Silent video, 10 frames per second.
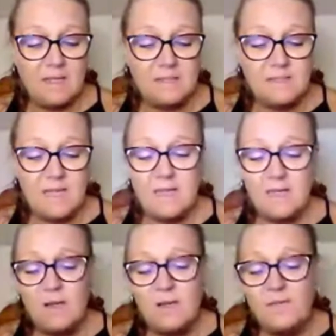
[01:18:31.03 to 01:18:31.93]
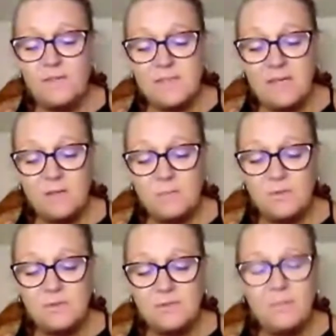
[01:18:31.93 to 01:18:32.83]
Is taking all of his
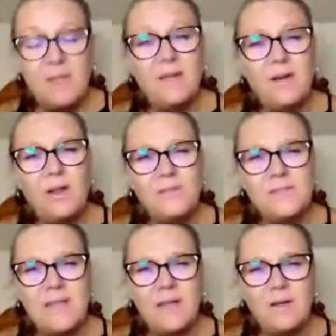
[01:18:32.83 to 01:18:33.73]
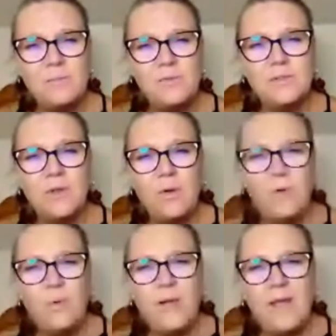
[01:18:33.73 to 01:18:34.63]
animals and making all of his animals
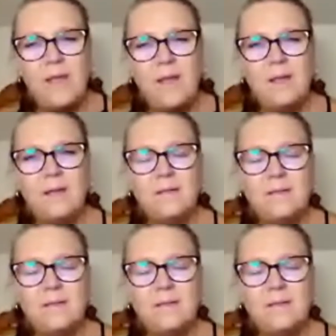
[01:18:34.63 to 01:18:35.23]
go away